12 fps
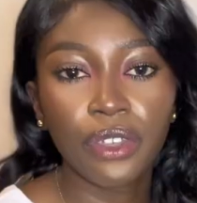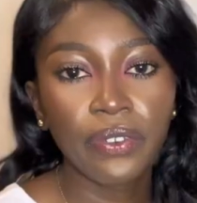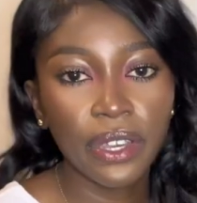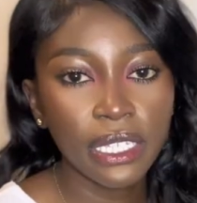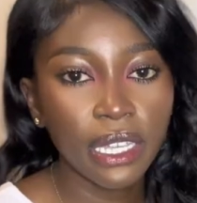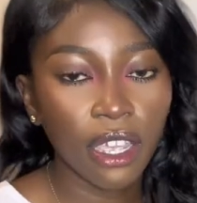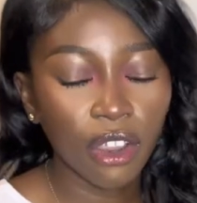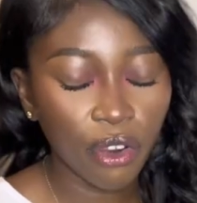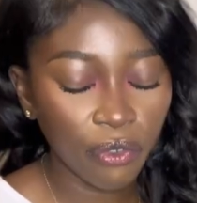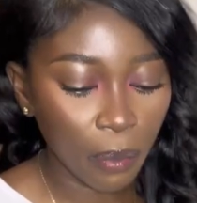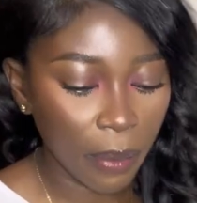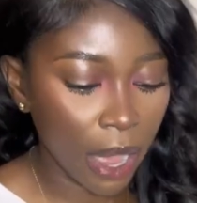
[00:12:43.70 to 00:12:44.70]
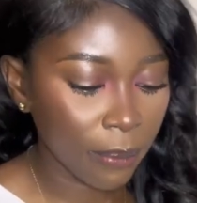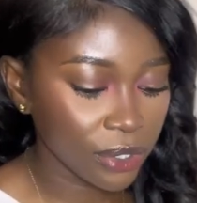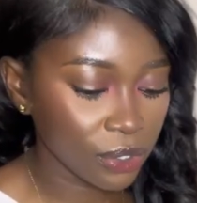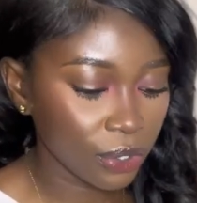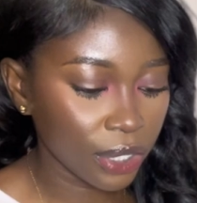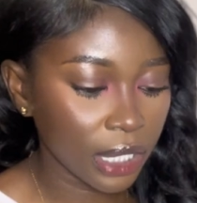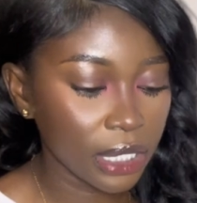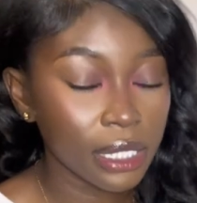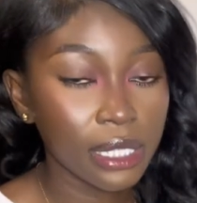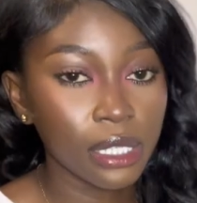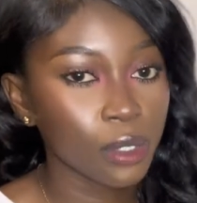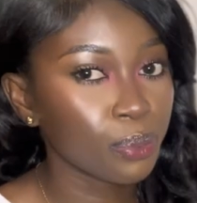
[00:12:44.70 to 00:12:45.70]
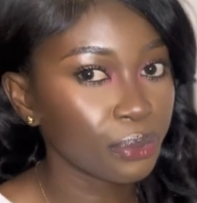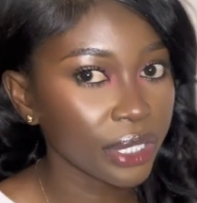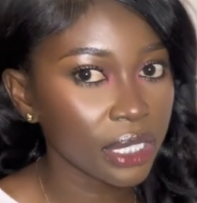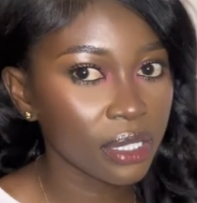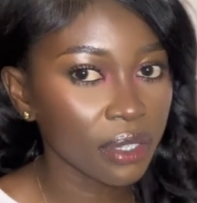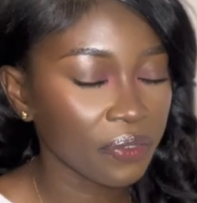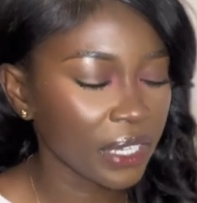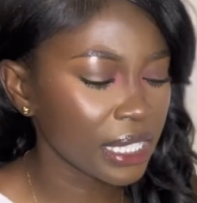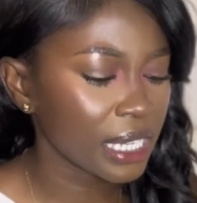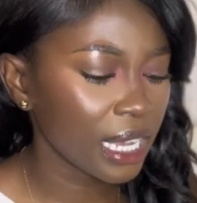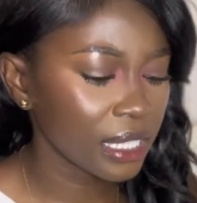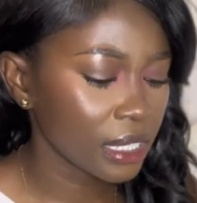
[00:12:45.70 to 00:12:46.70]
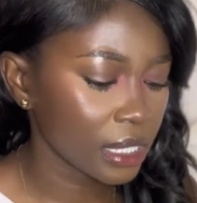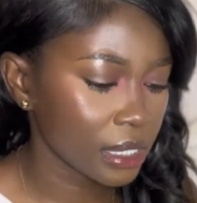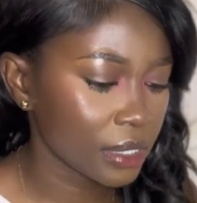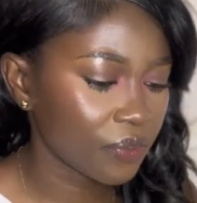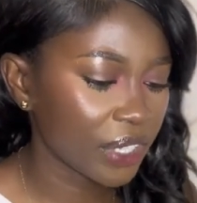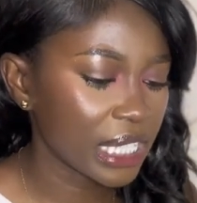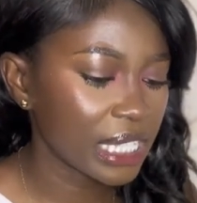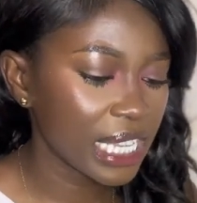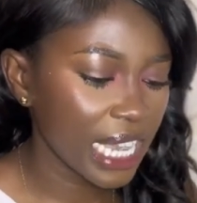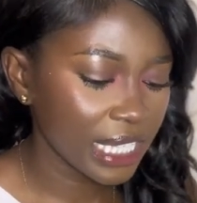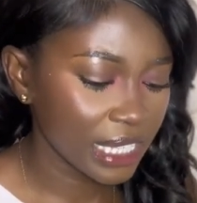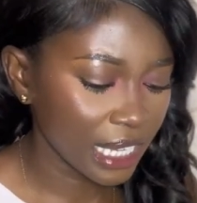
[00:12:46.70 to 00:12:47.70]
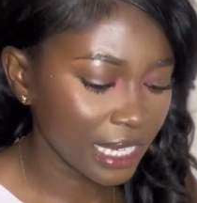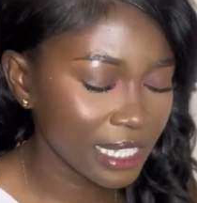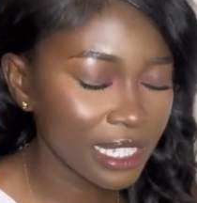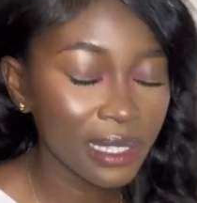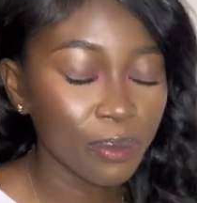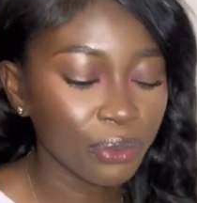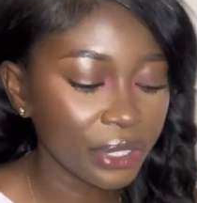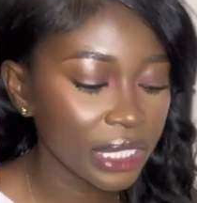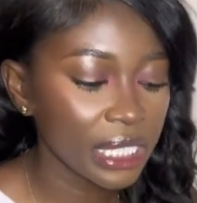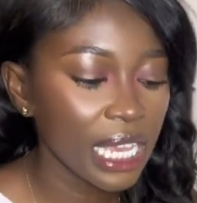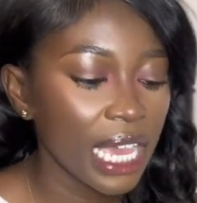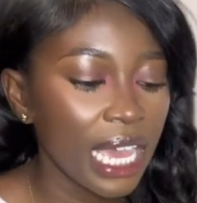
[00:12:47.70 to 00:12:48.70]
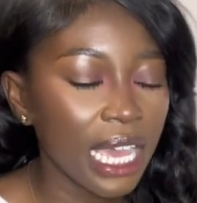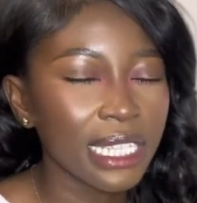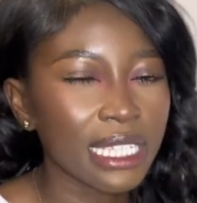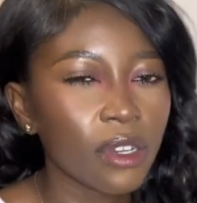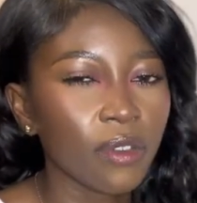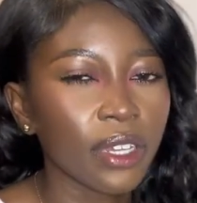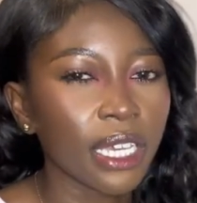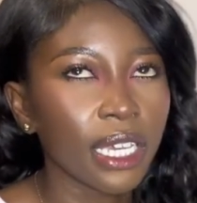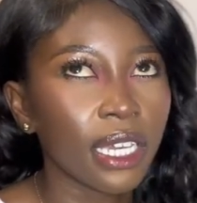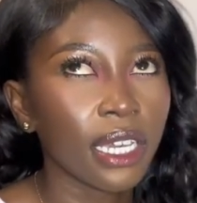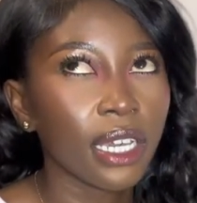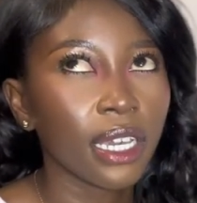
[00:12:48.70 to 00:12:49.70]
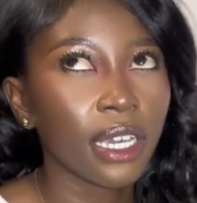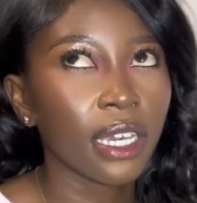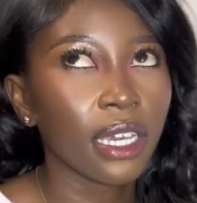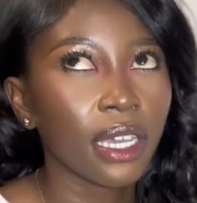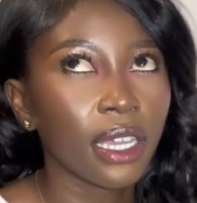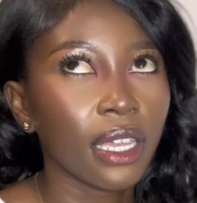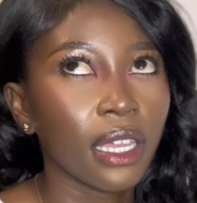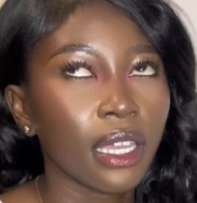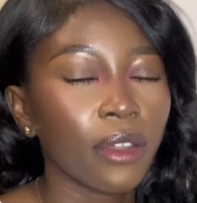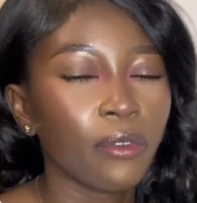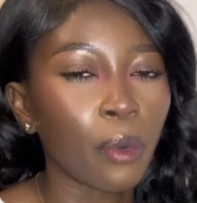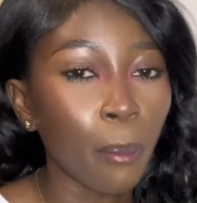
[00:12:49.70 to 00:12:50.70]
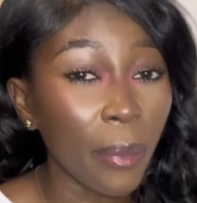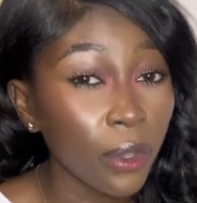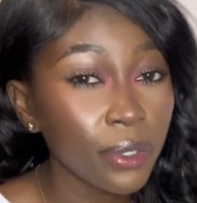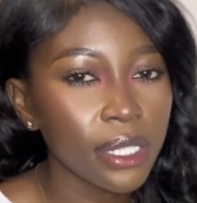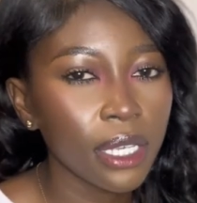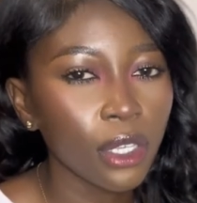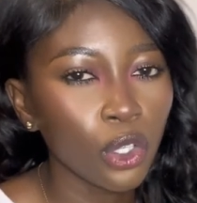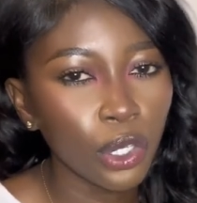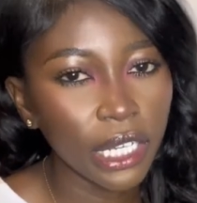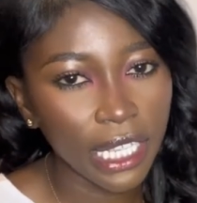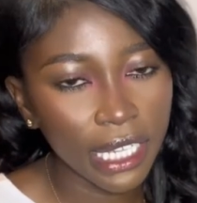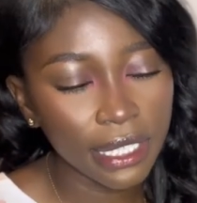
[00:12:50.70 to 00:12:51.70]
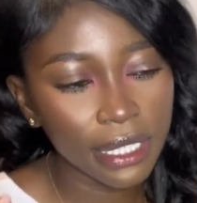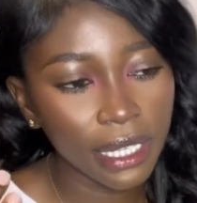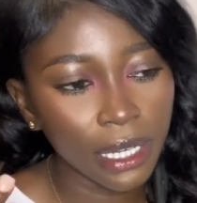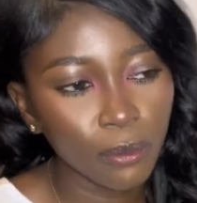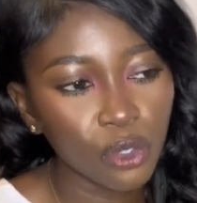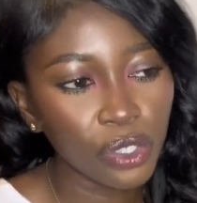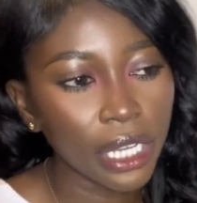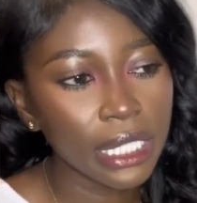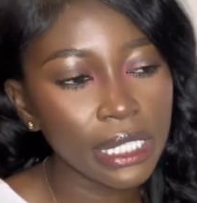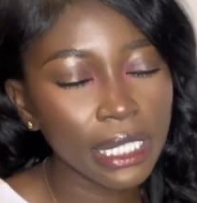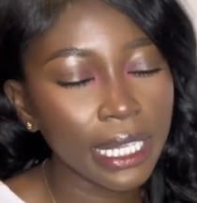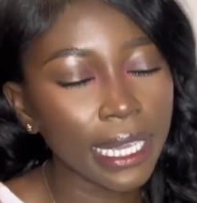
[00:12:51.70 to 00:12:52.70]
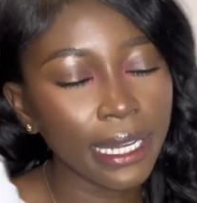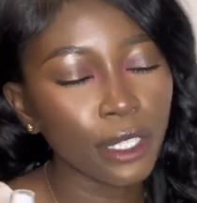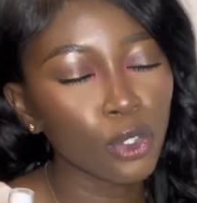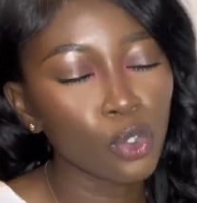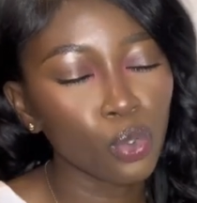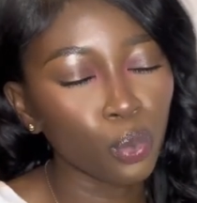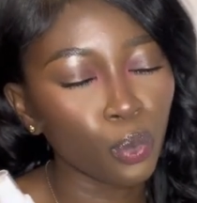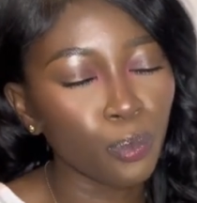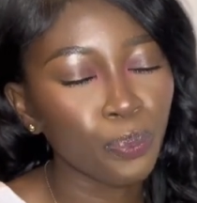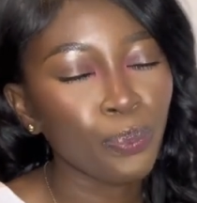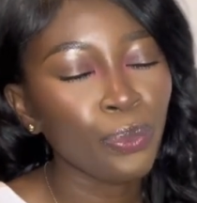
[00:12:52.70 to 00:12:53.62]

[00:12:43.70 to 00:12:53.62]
the first thing I got from Amazon is Spritz, the Fantasia Spritz. It's kind of like for melting your lace, and I'm trying to get into